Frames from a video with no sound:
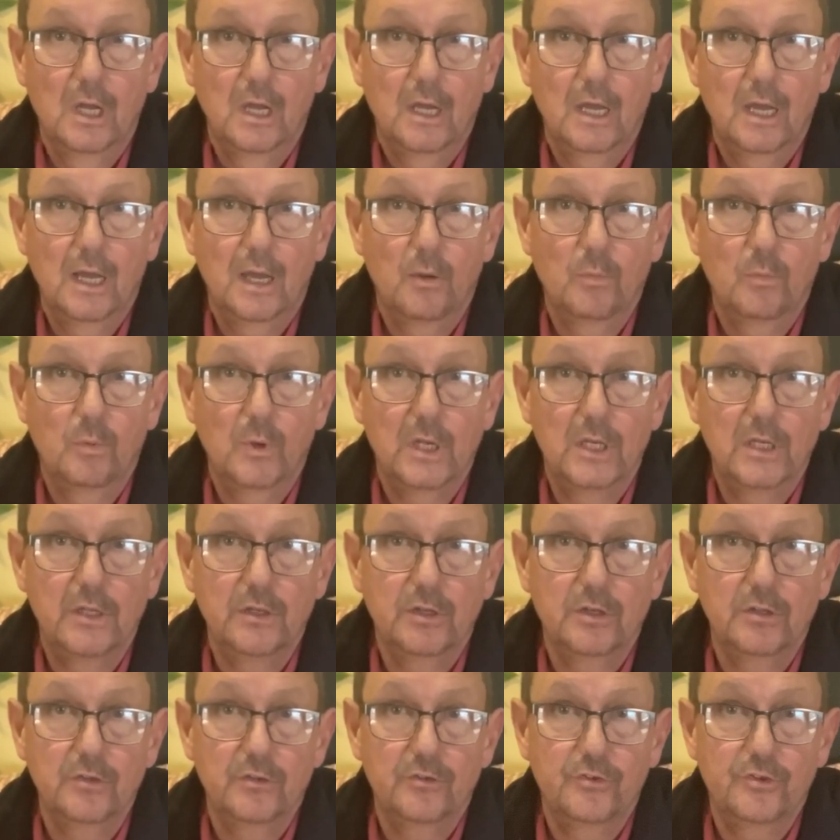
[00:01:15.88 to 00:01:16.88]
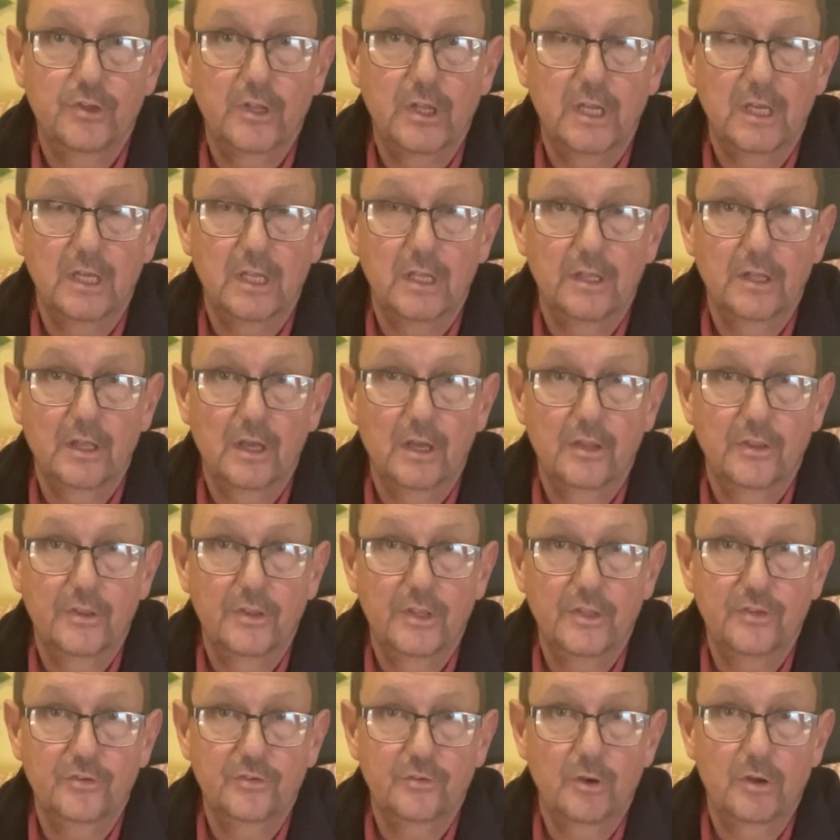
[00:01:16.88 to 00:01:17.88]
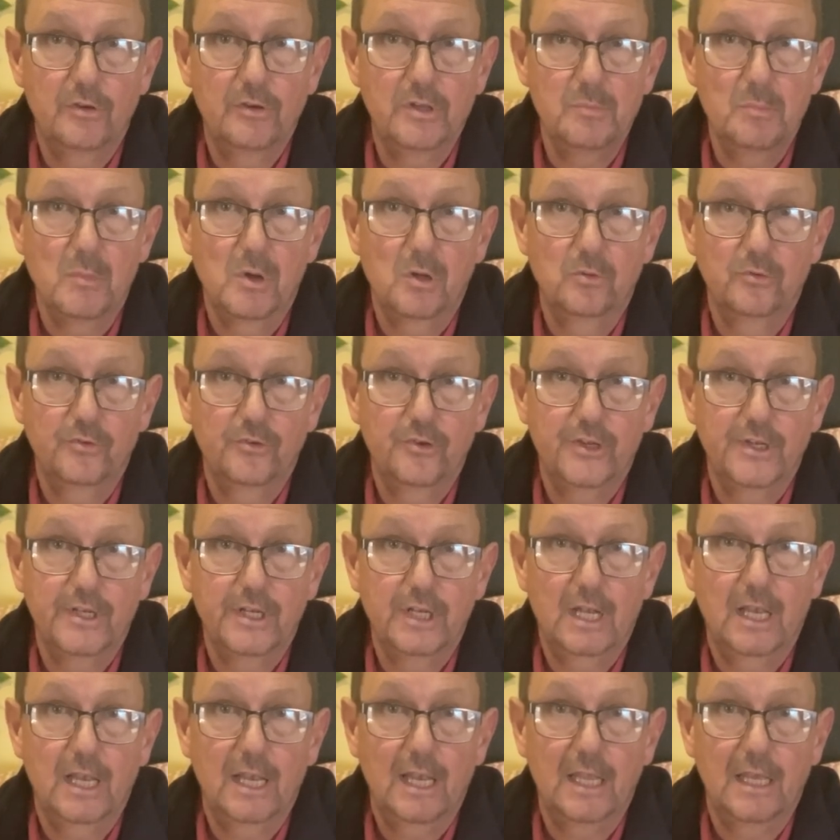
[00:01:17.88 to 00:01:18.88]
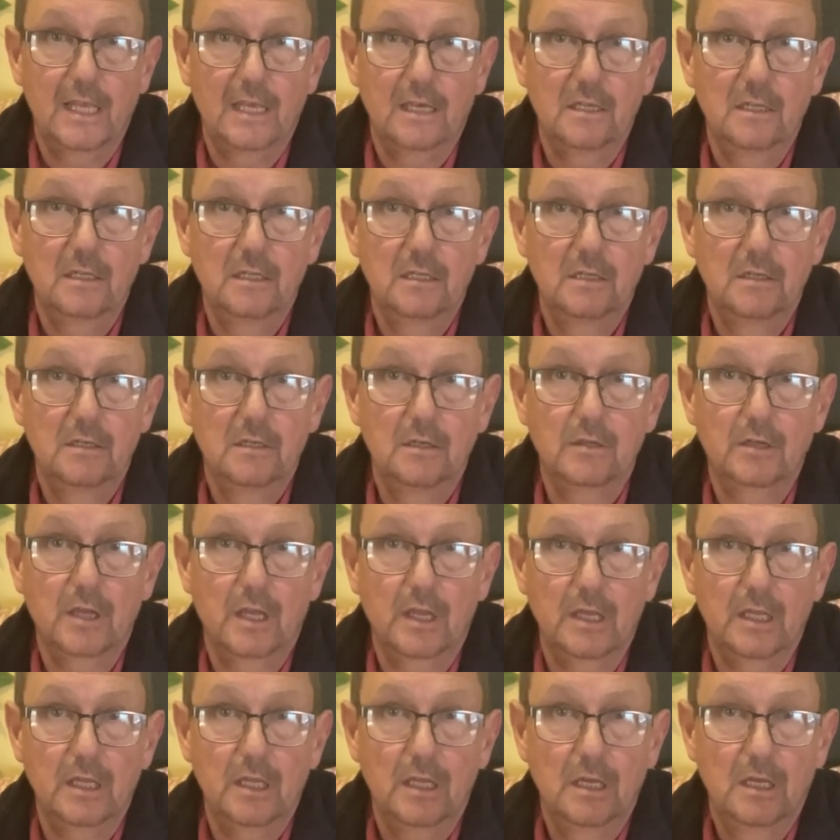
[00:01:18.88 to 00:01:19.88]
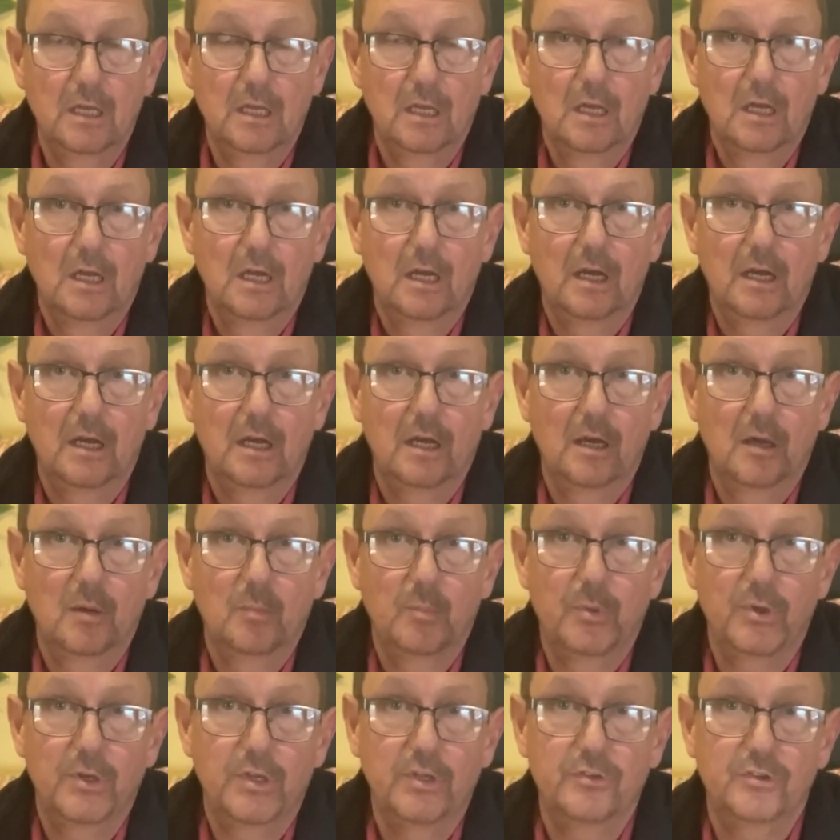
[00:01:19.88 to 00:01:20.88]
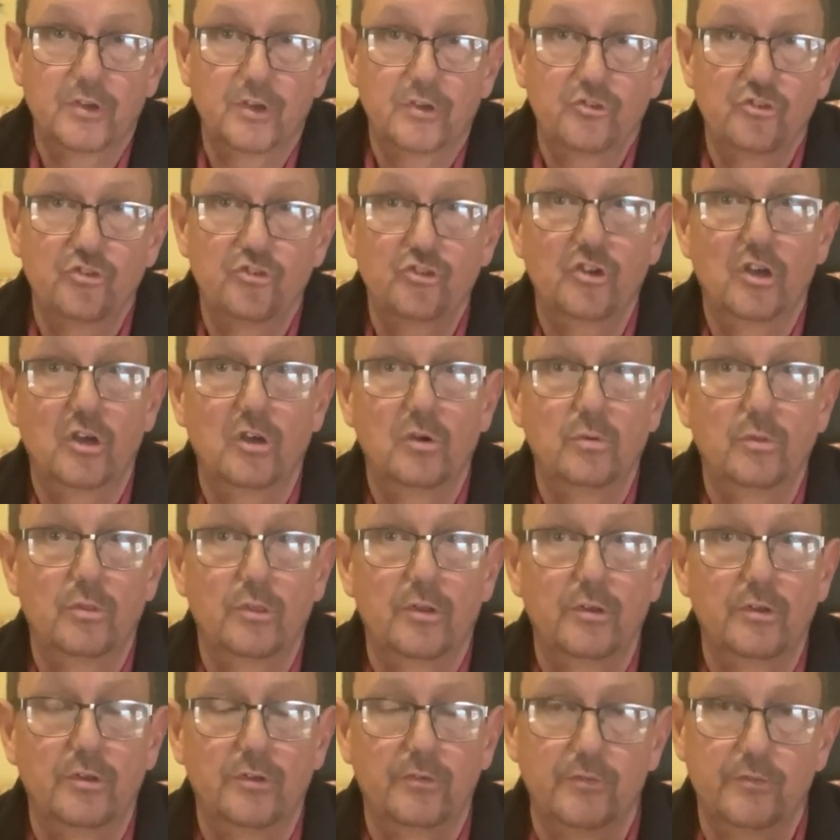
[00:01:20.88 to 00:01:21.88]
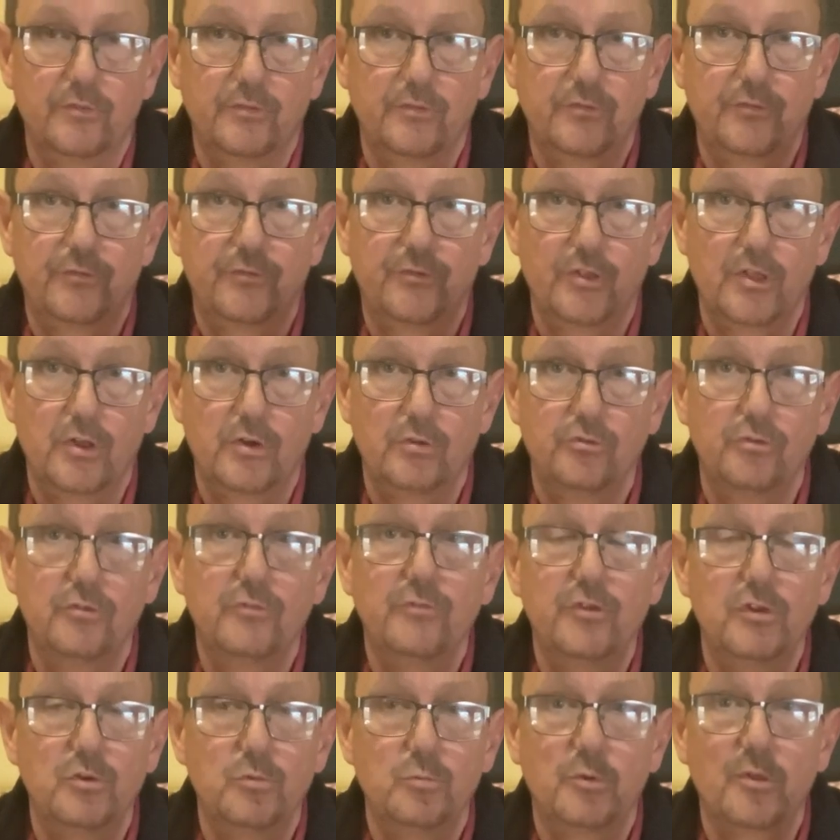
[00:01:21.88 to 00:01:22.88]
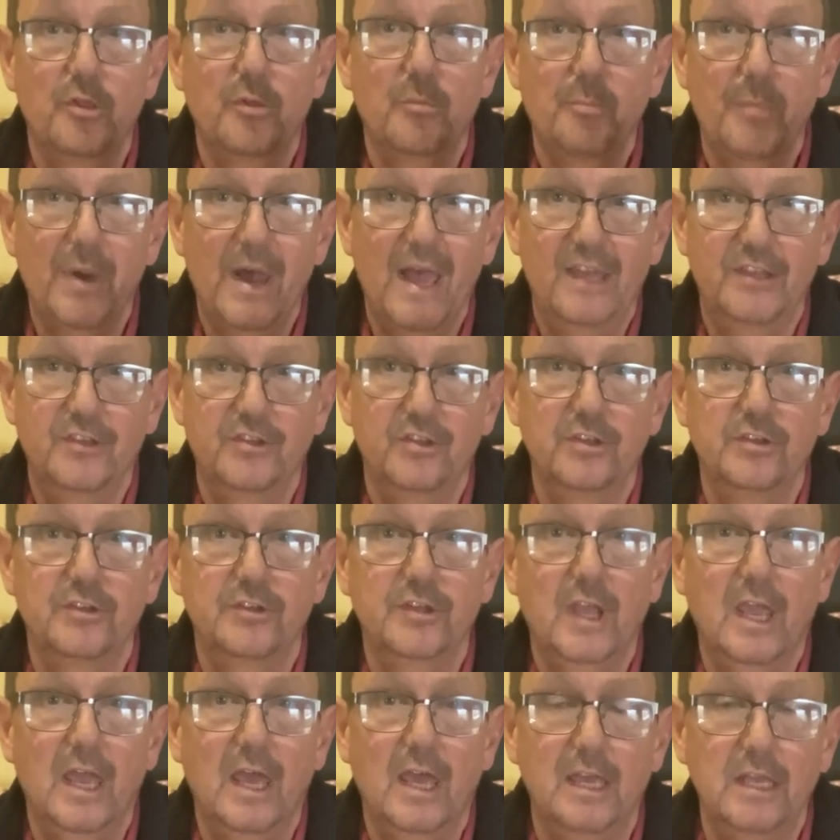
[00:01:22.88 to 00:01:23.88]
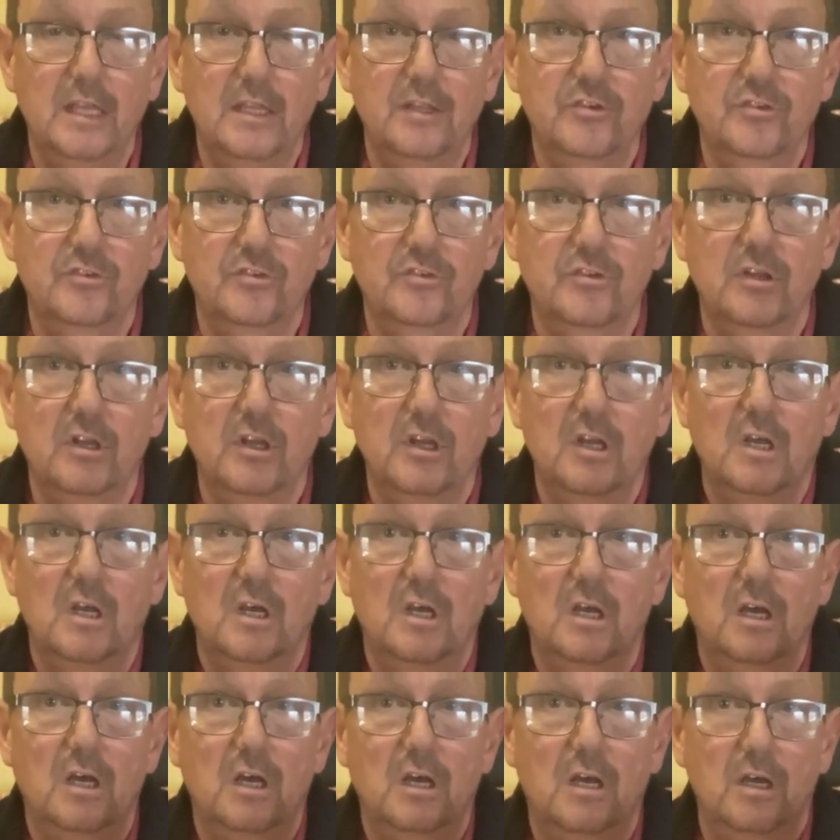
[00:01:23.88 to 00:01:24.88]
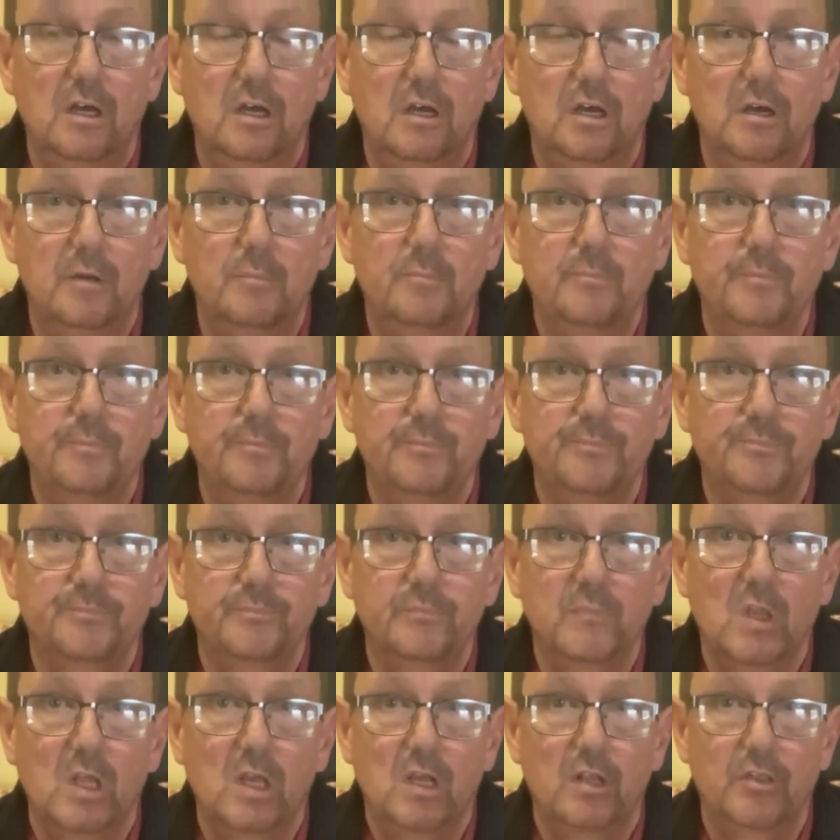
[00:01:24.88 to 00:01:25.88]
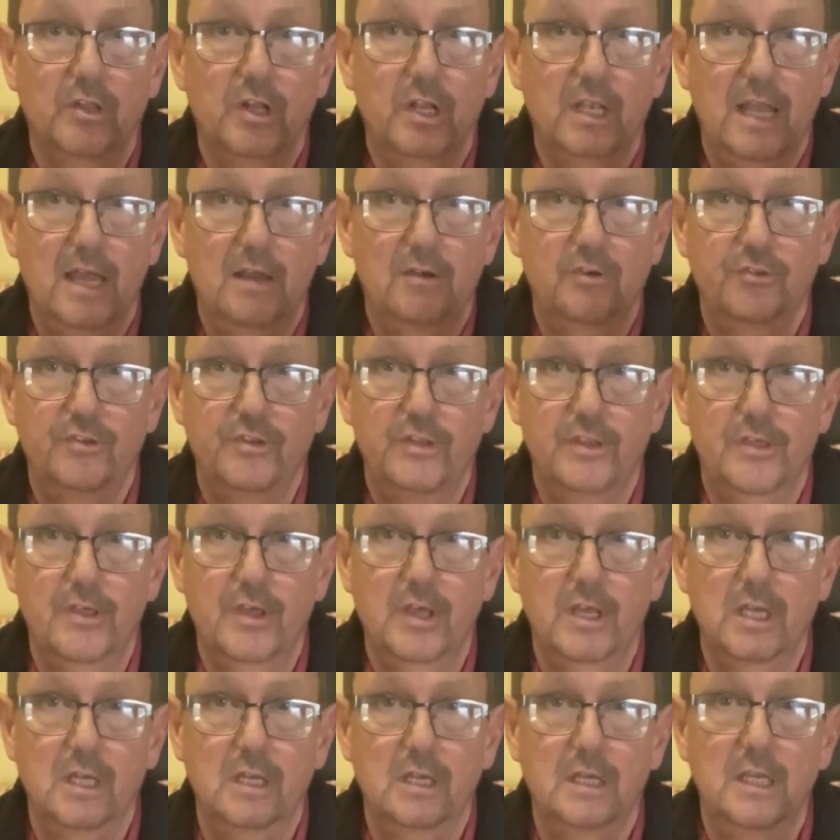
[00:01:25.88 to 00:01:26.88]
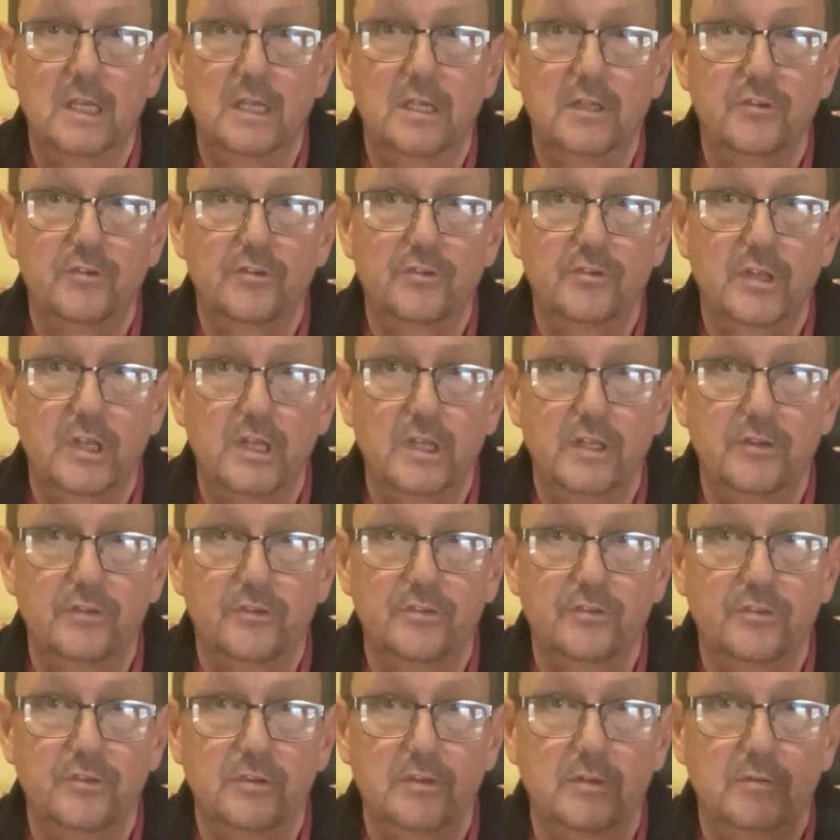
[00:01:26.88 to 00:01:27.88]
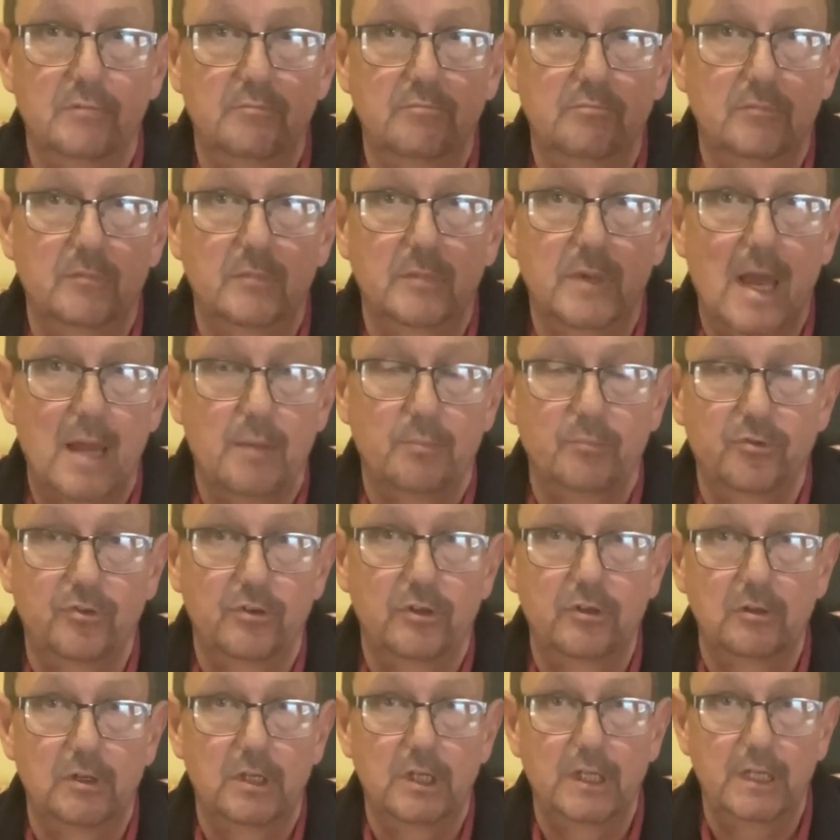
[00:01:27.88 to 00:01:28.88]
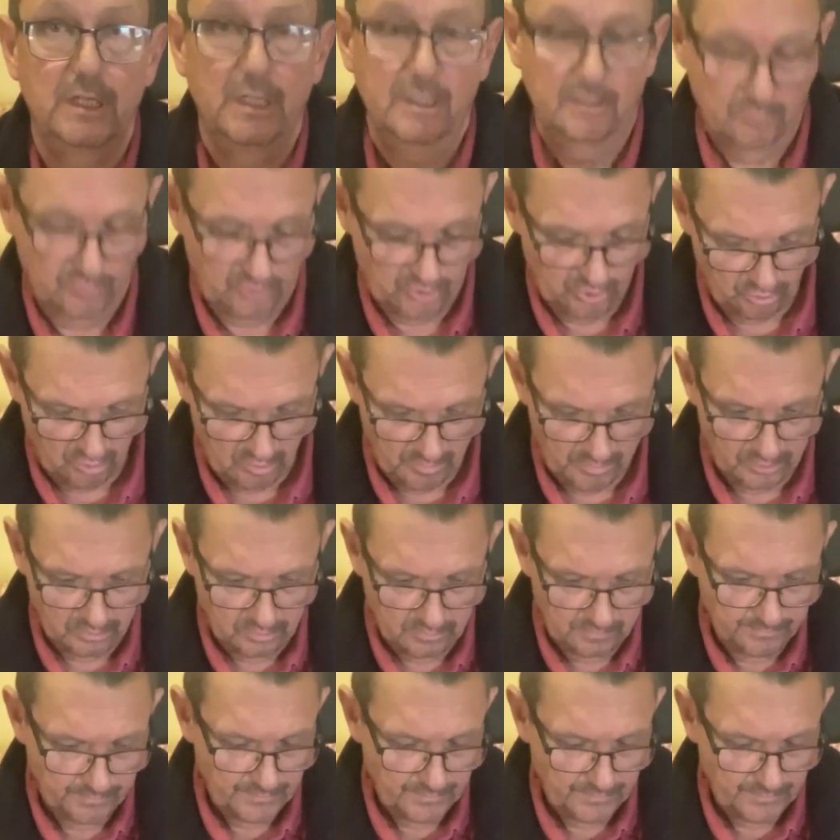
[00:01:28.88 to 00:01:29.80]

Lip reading: how well you can see it. These are only moulded in clear, okay? But it does show that for those of you with a patterned case, the clarity thing is absolutely doable.